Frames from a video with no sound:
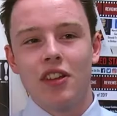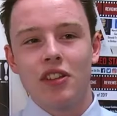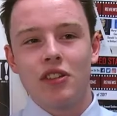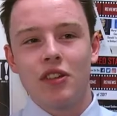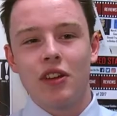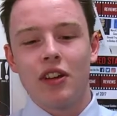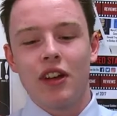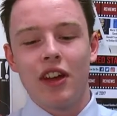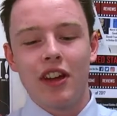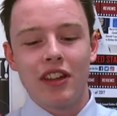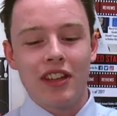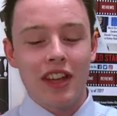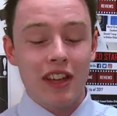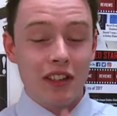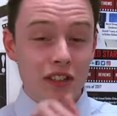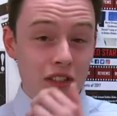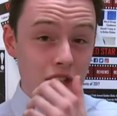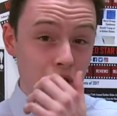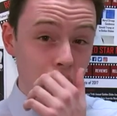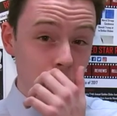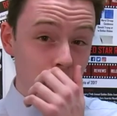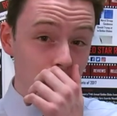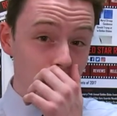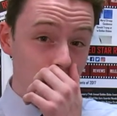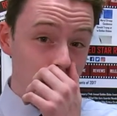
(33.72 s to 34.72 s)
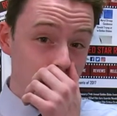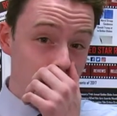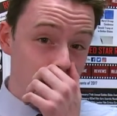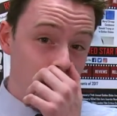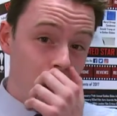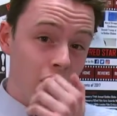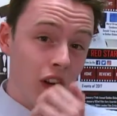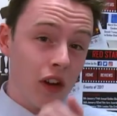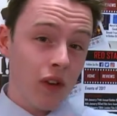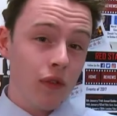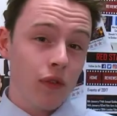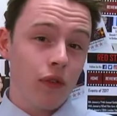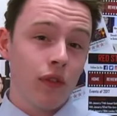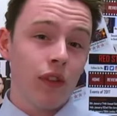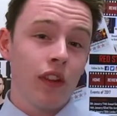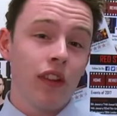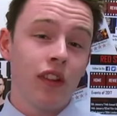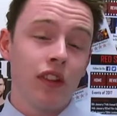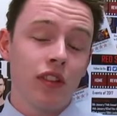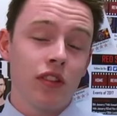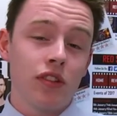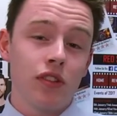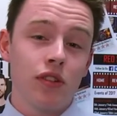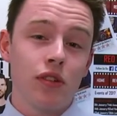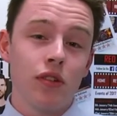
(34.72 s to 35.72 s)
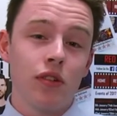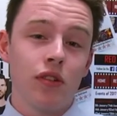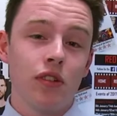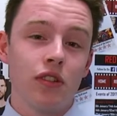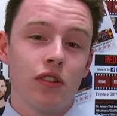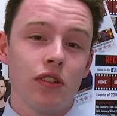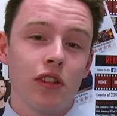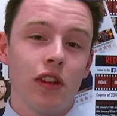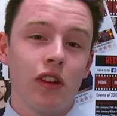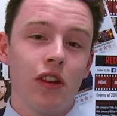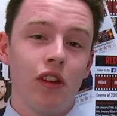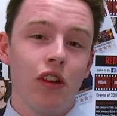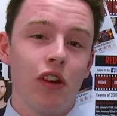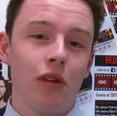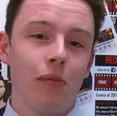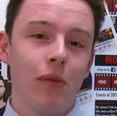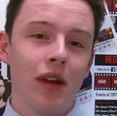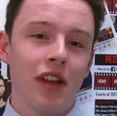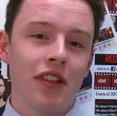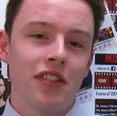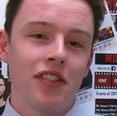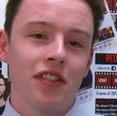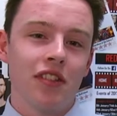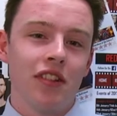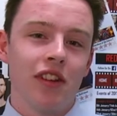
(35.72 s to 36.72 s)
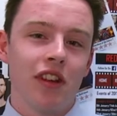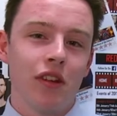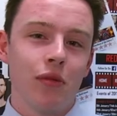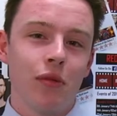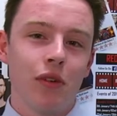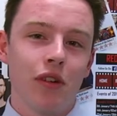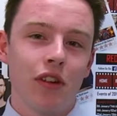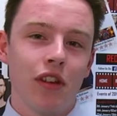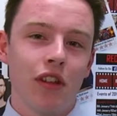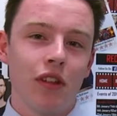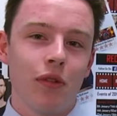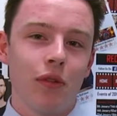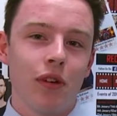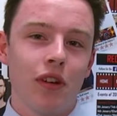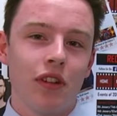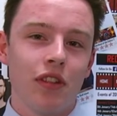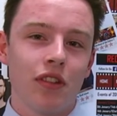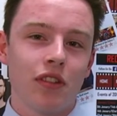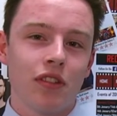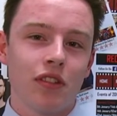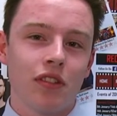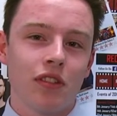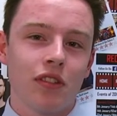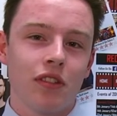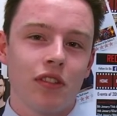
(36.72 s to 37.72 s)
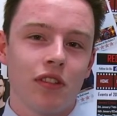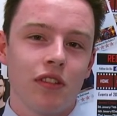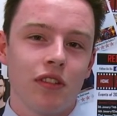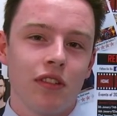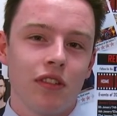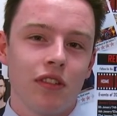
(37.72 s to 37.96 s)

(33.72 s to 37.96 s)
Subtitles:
So I get to know the staff and the students a lot better than I would otherwise.